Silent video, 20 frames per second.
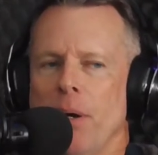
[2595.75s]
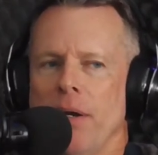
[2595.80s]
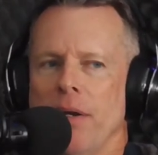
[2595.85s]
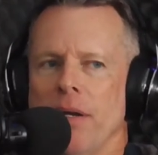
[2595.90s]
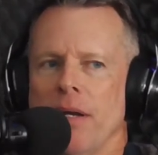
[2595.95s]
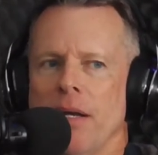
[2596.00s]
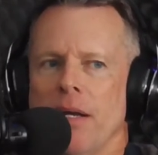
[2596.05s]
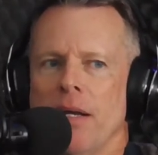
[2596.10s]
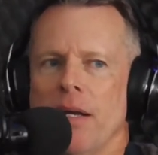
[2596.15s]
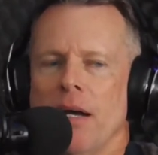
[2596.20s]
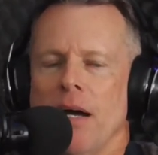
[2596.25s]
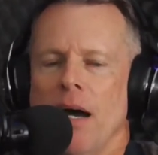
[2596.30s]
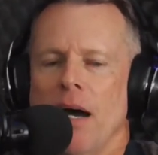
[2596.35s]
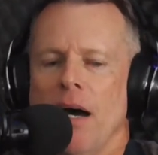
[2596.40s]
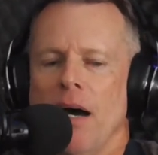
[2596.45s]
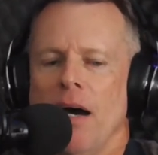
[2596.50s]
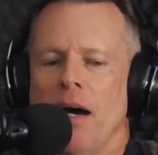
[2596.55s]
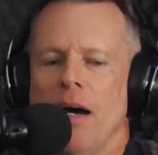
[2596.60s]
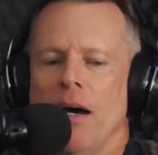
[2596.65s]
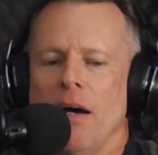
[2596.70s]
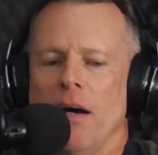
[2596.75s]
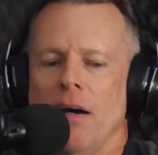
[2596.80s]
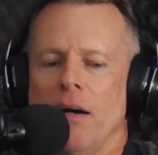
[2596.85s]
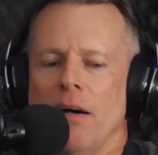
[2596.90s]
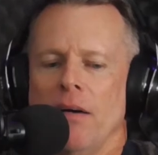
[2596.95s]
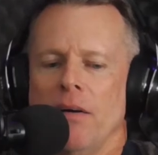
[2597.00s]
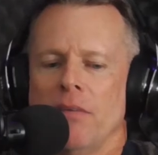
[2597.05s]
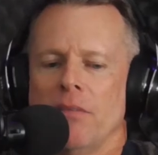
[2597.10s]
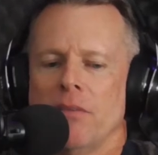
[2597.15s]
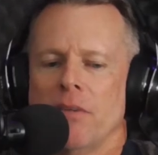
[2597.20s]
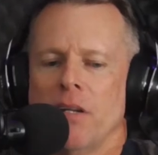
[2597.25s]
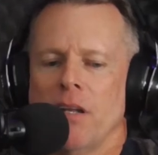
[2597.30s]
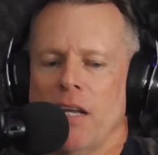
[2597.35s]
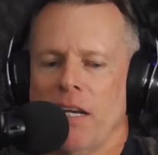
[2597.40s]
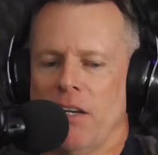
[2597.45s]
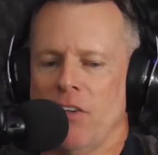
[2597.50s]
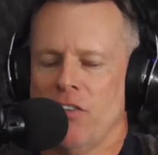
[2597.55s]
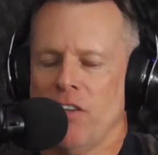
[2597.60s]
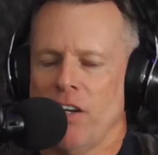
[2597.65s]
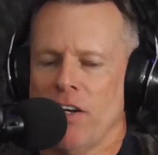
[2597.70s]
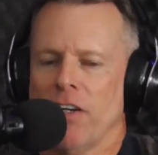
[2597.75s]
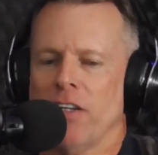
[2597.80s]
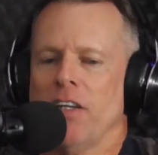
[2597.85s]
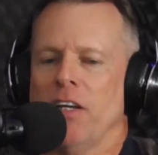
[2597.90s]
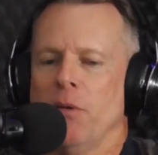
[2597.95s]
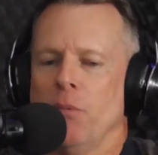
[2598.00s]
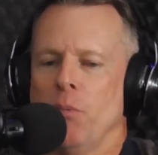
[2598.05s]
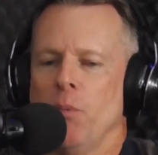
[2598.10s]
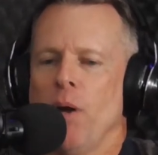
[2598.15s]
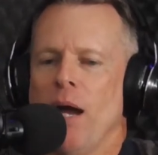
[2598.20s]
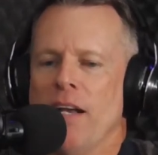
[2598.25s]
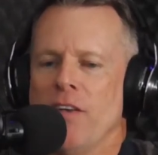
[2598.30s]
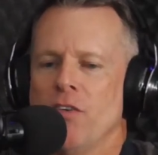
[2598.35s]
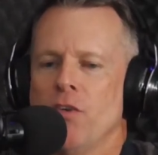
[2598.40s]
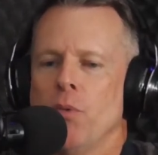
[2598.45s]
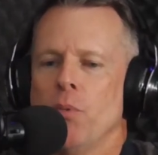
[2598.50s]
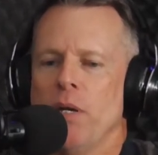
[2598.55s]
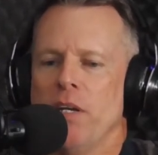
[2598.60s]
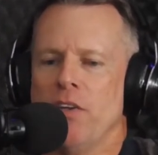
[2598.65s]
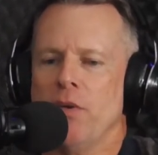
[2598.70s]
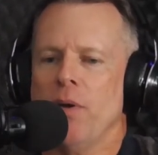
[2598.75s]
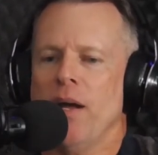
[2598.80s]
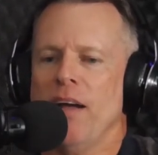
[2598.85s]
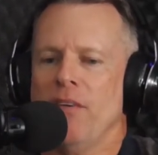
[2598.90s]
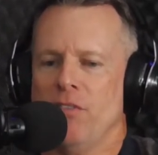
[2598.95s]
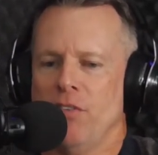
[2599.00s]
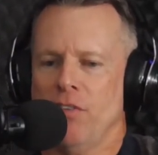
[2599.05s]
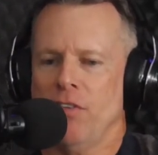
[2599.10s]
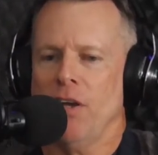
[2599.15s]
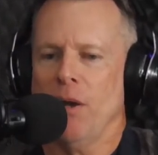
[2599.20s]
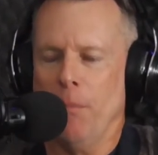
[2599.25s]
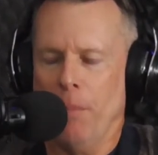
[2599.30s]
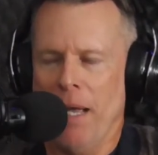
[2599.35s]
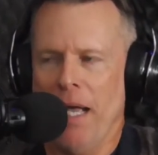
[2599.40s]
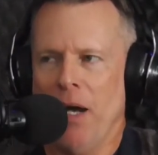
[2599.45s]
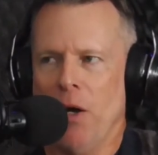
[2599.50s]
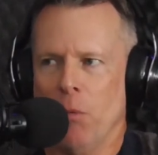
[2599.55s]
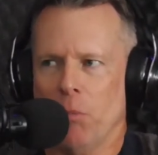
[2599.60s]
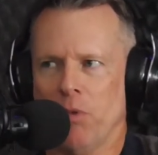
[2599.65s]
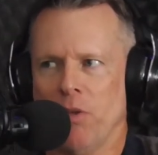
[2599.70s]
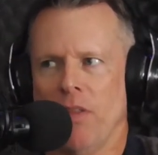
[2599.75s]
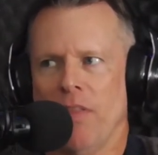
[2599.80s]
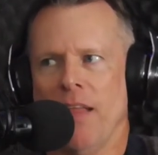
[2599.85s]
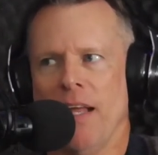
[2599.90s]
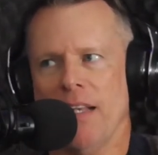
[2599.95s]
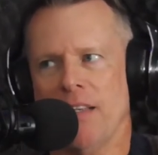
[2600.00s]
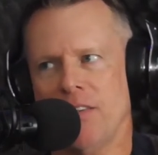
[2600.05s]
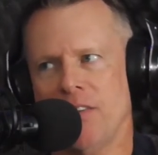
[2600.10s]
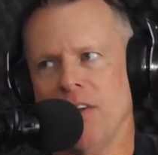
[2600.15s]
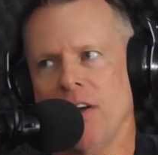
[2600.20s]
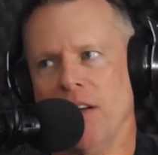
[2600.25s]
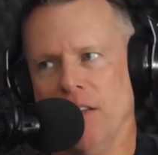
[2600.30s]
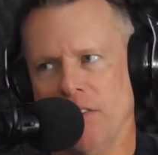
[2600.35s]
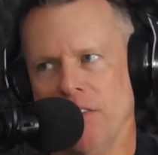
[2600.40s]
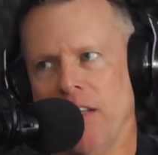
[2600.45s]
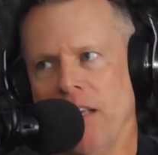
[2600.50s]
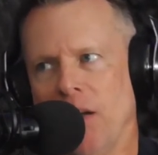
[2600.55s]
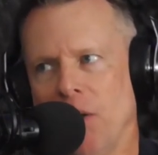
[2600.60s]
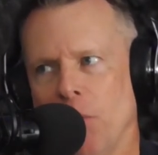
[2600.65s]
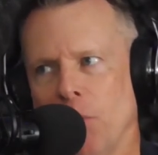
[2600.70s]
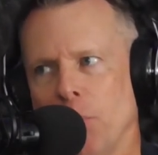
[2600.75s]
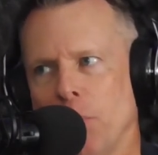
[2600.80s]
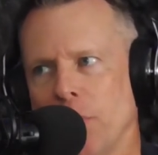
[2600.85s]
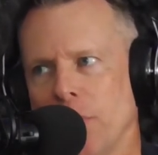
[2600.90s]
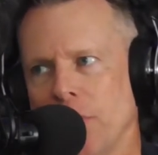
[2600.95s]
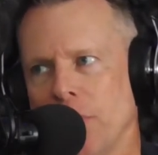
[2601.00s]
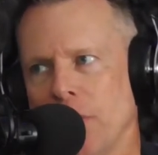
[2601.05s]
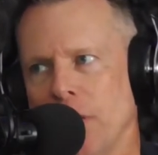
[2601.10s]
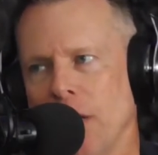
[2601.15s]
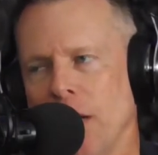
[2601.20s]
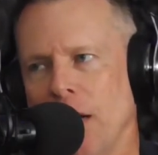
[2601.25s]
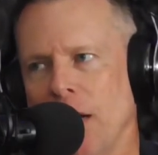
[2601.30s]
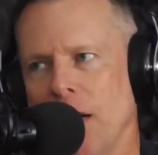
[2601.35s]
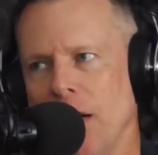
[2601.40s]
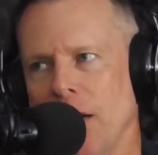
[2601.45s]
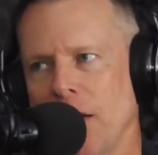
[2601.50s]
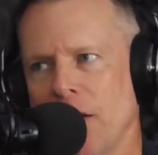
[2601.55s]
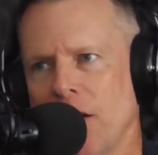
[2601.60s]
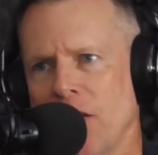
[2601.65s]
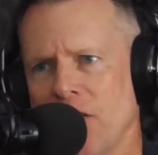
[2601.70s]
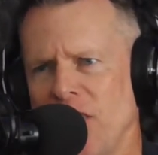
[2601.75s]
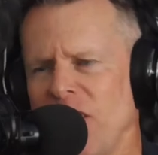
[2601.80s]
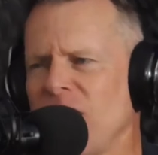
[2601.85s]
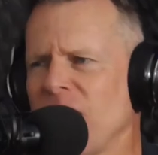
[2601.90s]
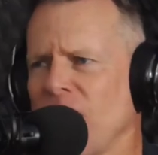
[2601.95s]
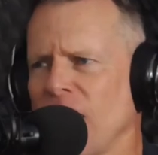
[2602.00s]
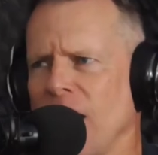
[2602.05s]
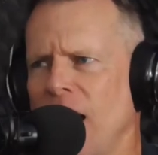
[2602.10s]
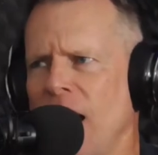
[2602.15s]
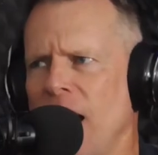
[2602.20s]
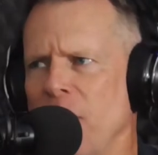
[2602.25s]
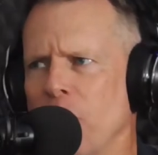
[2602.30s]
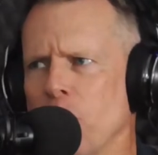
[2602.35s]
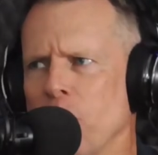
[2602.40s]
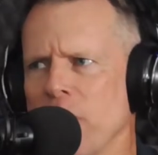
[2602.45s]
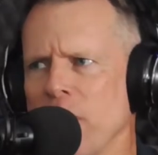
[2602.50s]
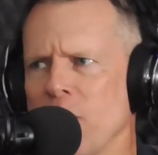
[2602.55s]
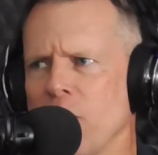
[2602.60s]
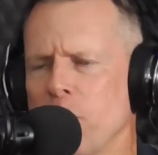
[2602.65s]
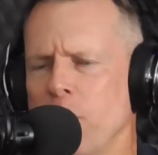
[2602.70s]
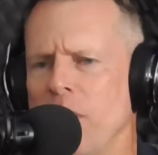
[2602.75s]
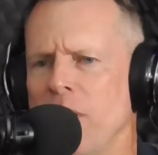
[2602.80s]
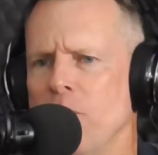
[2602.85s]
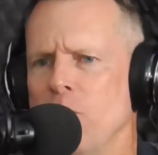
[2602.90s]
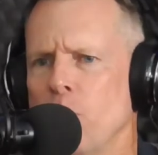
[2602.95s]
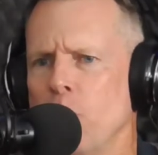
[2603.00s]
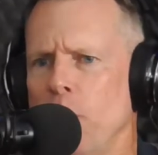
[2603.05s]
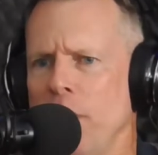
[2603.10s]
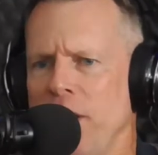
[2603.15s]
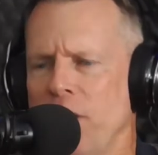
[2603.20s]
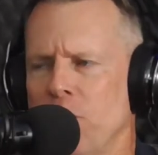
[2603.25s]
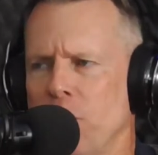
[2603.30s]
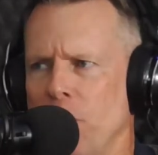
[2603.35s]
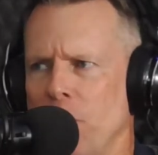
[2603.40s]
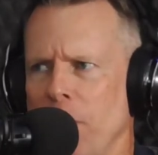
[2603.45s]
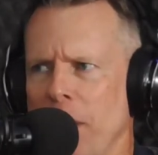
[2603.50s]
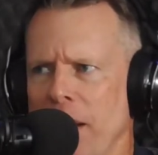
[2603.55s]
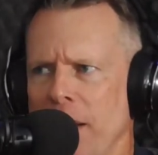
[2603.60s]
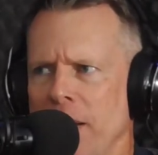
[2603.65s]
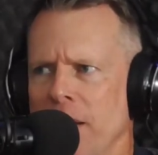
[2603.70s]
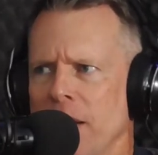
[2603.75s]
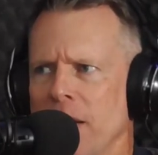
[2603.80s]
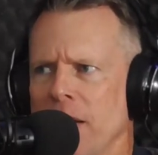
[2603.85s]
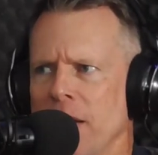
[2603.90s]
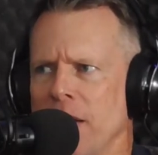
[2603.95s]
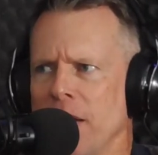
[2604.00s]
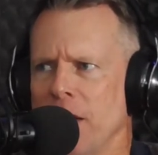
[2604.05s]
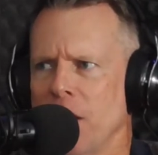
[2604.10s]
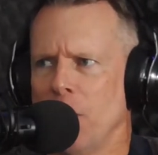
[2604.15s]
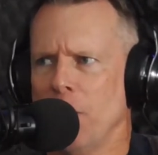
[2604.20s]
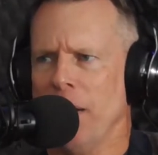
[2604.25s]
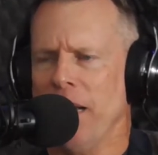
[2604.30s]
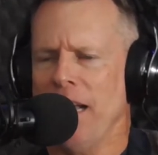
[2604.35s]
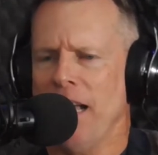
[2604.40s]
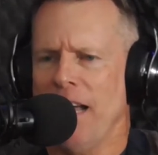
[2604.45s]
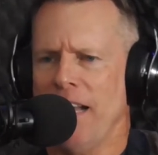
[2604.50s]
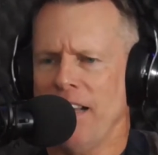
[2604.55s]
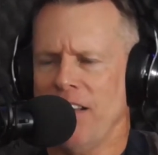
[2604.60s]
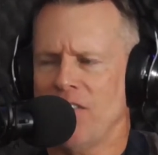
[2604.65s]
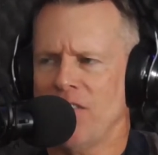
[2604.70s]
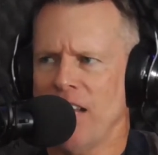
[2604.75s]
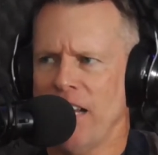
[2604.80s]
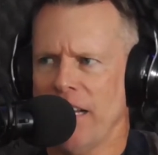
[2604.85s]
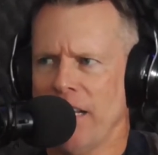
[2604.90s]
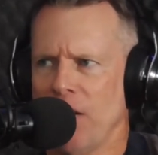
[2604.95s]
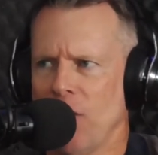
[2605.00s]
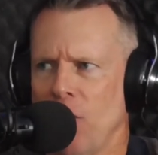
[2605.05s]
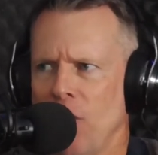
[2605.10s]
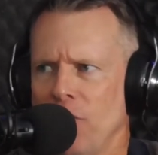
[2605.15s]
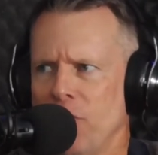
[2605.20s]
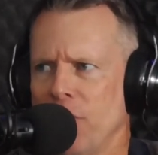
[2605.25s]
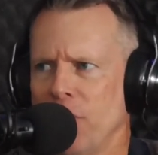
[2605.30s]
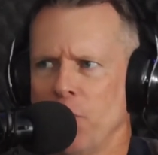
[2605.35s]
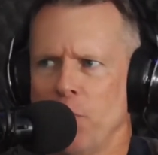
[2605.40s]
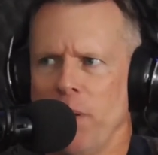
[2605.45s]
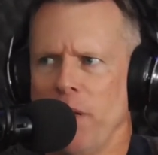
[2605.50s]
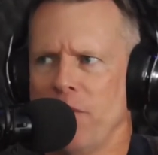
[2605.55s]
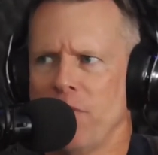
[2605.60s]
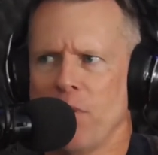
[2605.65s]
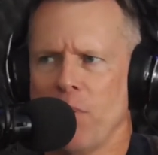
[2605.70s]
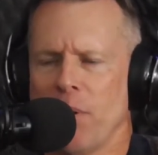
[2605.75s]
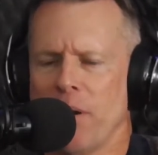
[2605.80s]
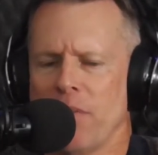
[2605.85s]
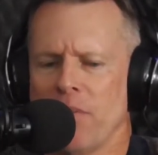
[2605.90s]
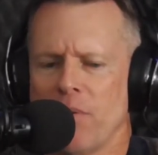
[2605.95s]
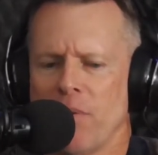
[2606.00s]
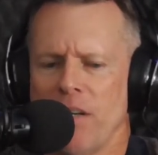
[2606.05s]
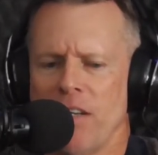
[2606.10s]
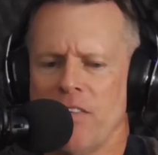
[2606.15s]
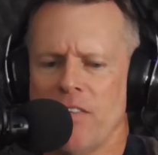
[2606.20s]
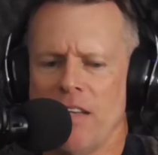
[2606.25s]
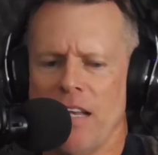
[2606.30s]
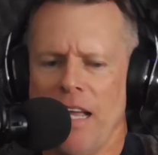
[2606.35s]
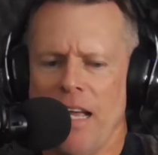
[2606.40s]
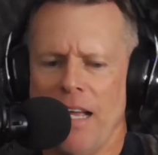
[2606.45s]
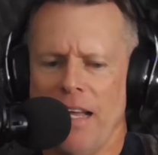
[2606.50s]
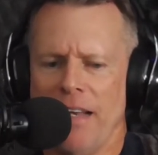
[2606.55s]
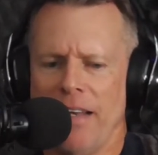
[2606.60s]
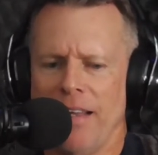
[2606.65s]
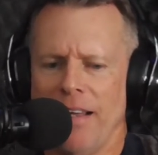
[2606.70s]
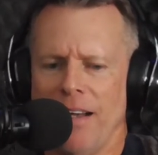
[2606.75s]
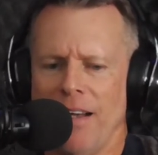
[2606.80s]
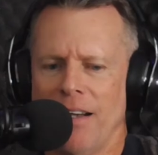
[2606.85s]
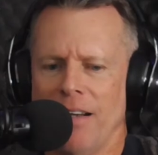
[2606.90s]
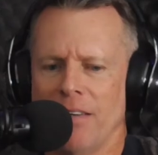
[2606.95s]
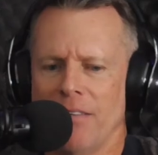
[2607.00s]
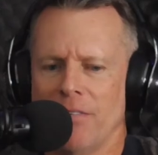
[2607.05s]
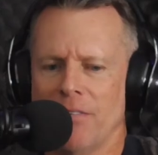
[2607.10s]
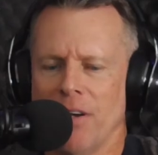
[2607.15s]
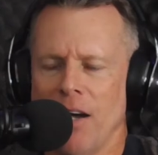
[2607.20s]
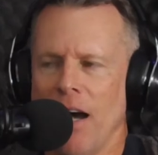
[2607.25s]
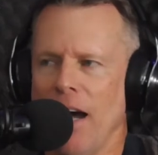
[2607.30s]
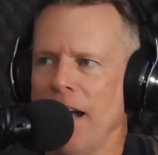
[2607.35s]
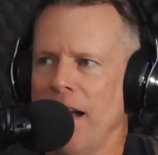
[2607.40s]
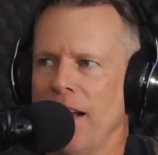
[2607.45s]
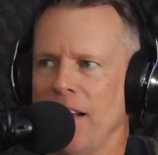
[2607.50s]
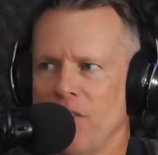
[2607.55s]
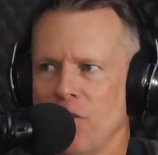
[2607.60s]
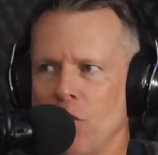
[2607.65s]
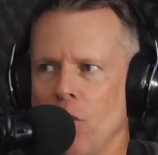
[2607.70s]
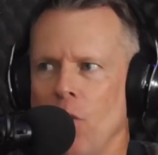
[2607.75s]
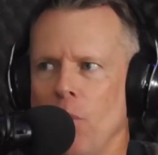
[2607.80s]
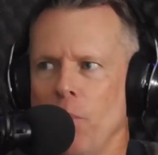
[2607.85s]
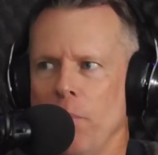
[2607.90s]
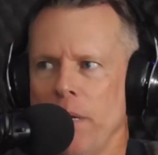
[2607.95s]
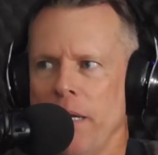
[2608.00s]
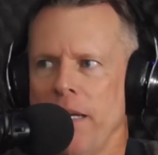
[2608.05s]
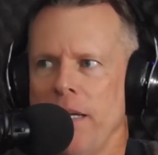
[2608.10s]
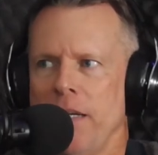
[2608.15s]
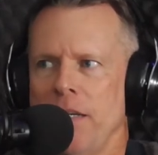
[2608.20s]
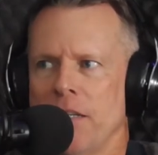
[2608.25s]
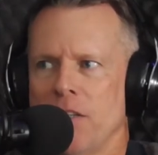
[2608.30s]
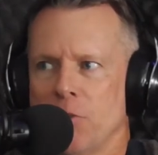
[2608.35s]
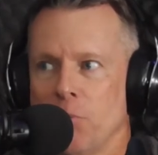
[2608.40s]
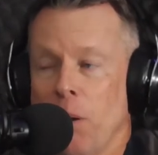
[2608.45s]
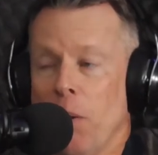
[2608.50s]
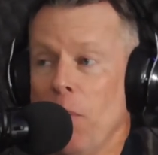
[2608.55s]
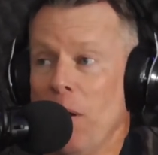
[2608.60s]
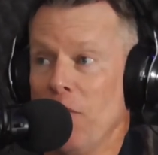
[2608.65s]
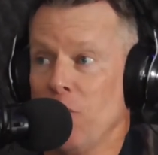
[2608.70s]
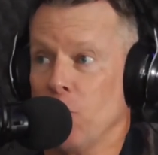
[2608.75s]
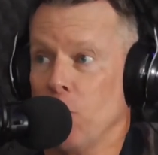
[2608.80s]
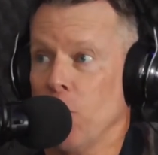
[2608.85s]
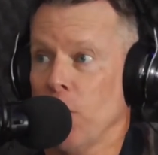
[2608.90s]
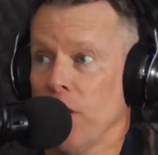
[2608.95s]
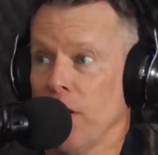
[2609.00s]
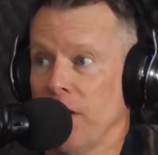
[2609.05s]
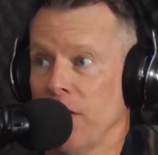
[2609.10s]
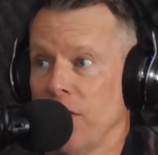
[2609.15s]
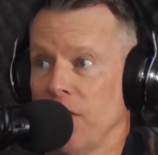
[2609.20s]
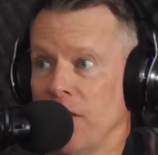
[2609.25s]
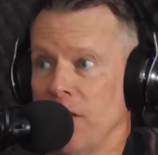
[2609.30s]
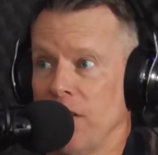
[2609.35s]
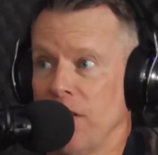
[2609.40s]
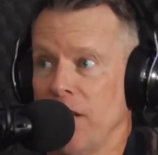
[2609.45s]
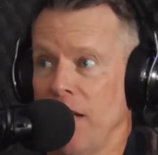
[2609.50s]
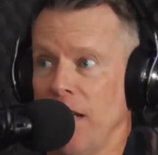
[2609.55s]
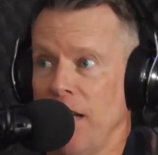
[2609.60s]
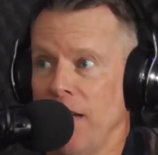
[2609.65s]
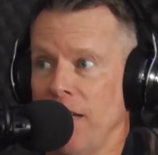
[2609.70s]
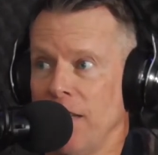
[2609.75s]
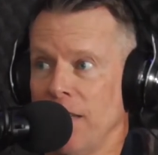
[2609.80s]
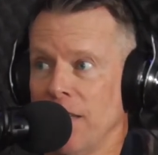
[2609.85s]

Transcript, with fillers: But yeah uh, like you said earlier, I do we do have some help, so that does help. Uh, yeah, because it's a lot. There's been weeks where my you know my nanny is taken off for the week for whatever reason, and uh, I it's all me because my wife's working during the day.